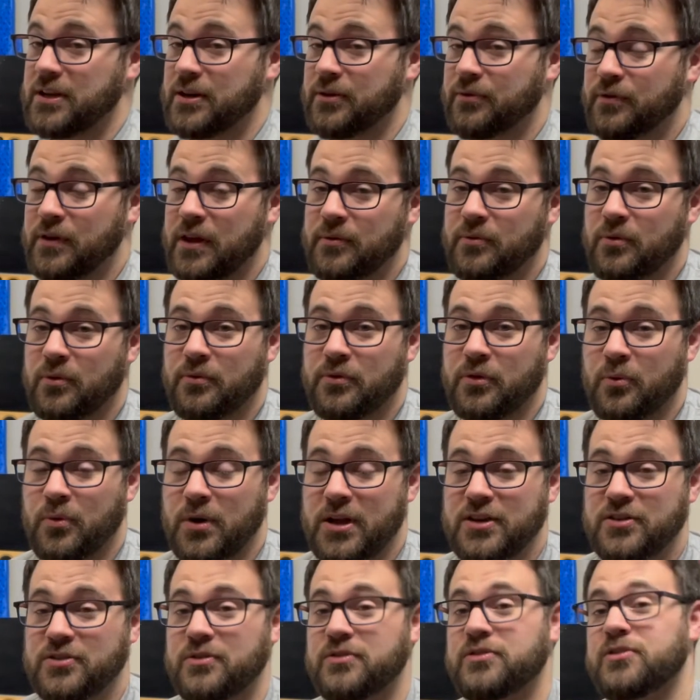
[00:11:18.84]
in favor of the
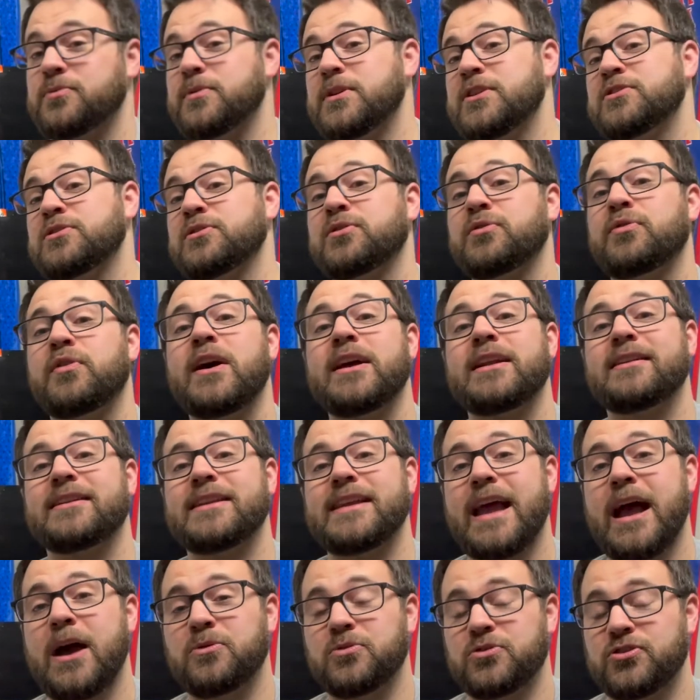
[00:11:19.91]
Rangers. The Rangers finally
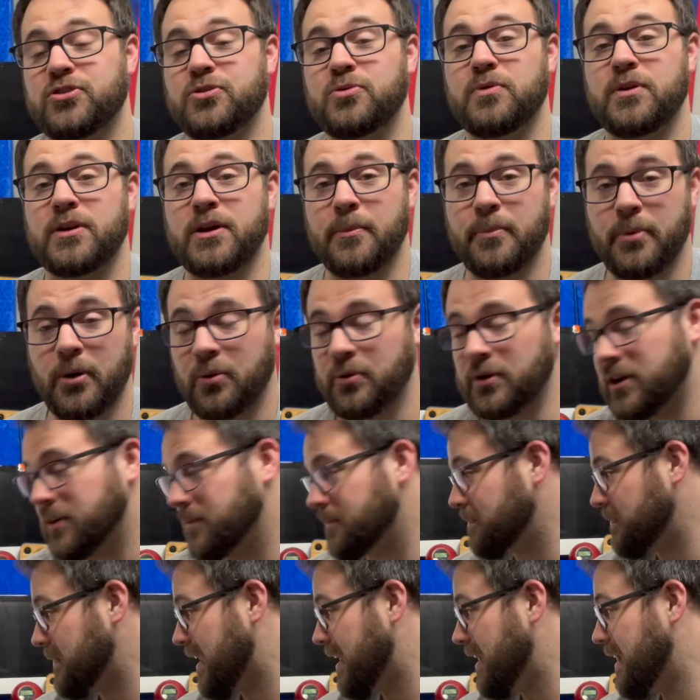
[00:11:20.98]
outshoot an opponent.
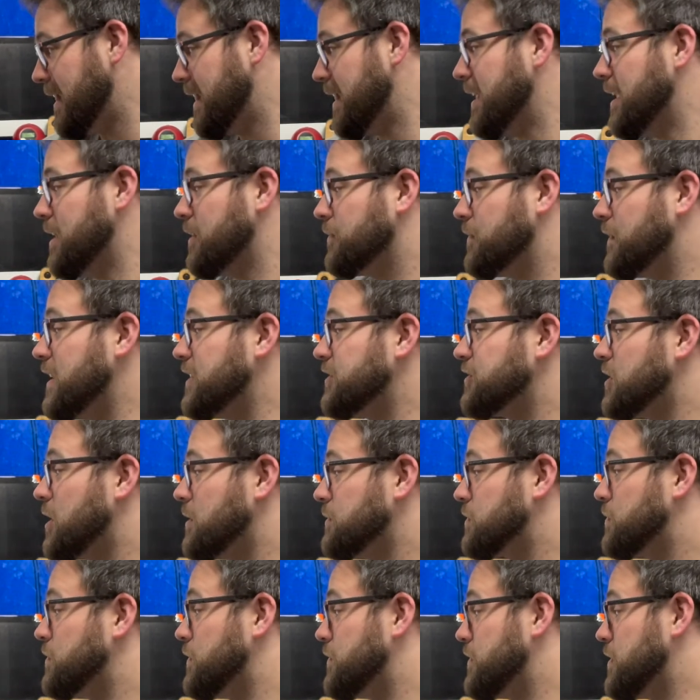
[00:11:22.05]

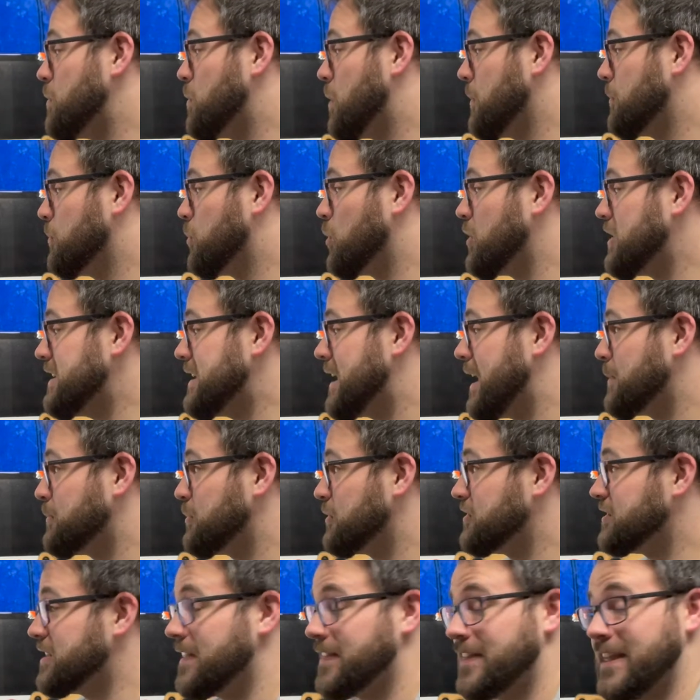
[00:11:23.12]
Faceoffs
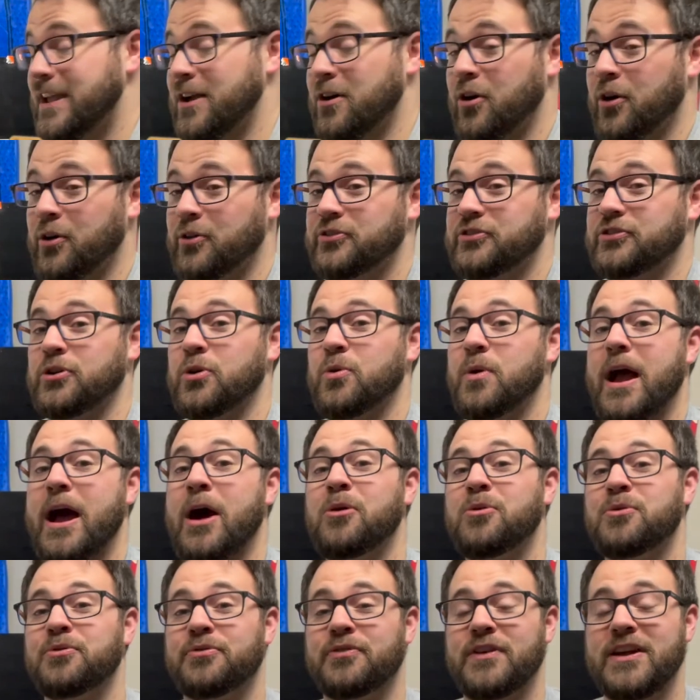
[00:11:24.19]
51.9%. They also
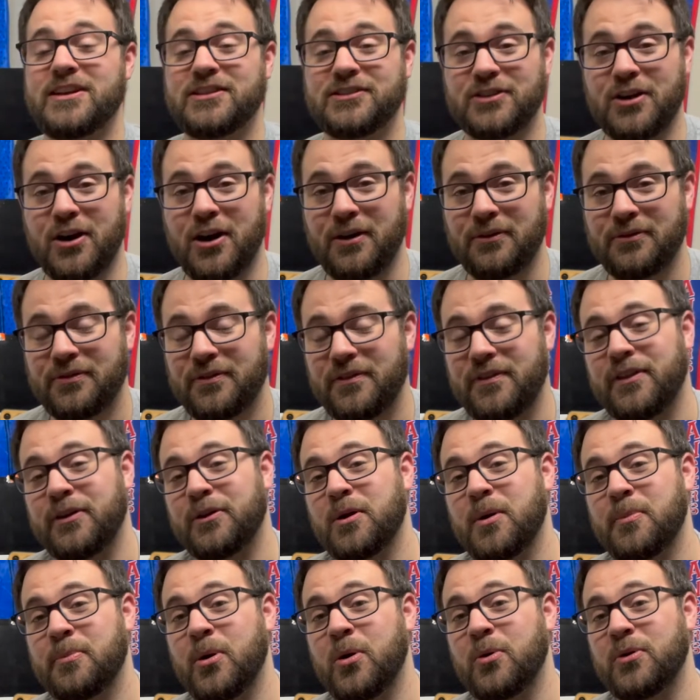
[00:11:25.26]
out-face-off their
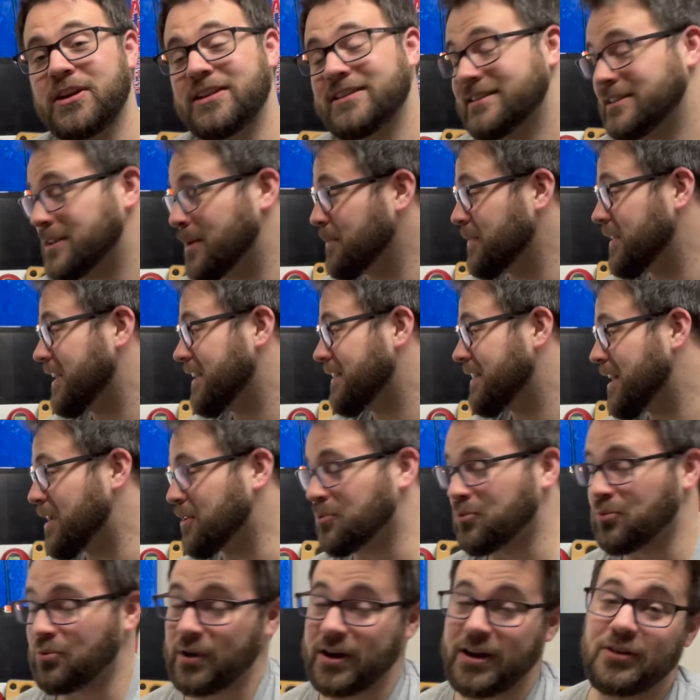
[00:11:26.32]
opponent, something that
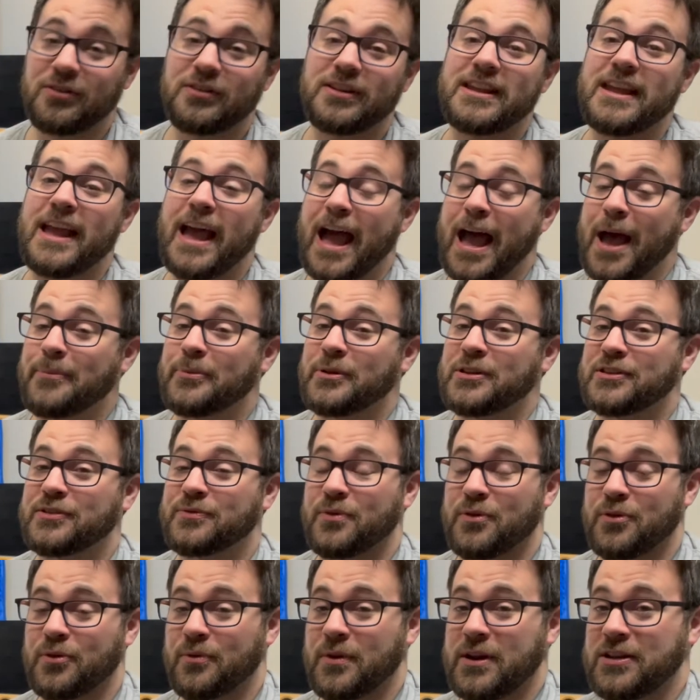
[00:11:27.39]
rarely happens
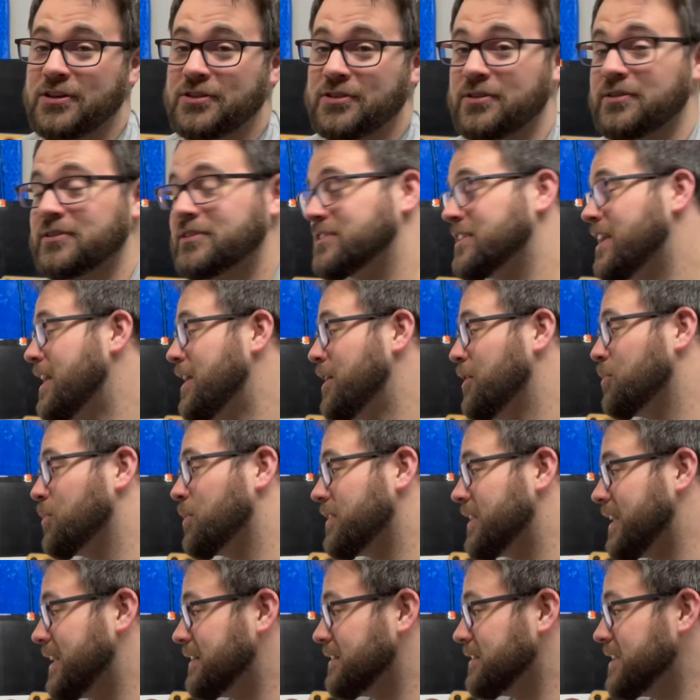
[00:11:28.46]
for the Rangers, where
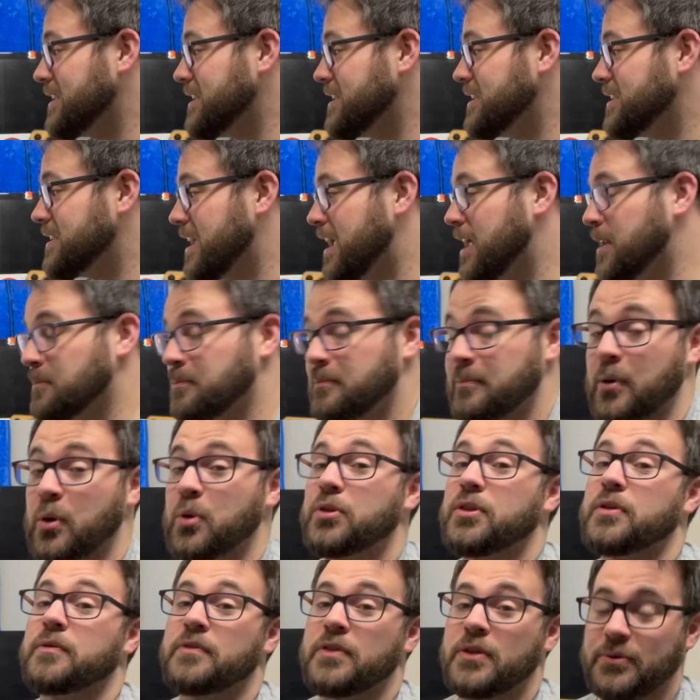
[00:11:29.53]
they lead in
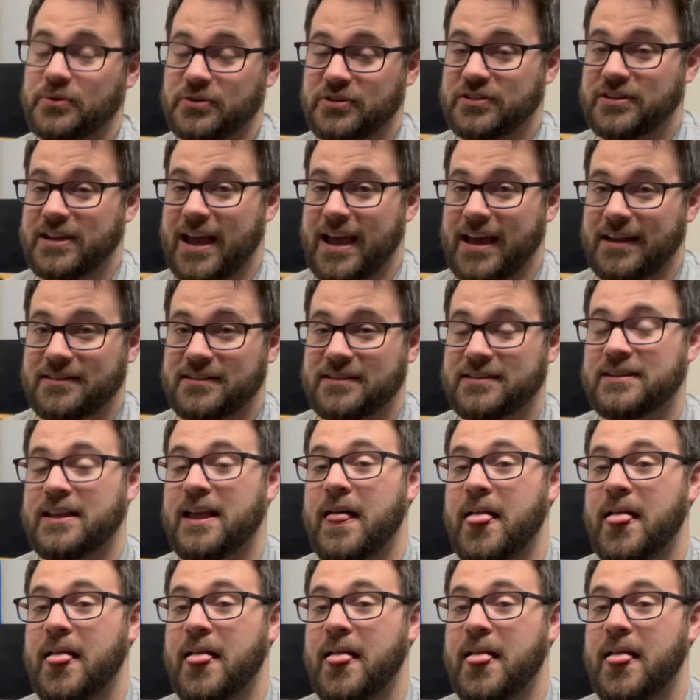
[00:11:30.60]
both of those stats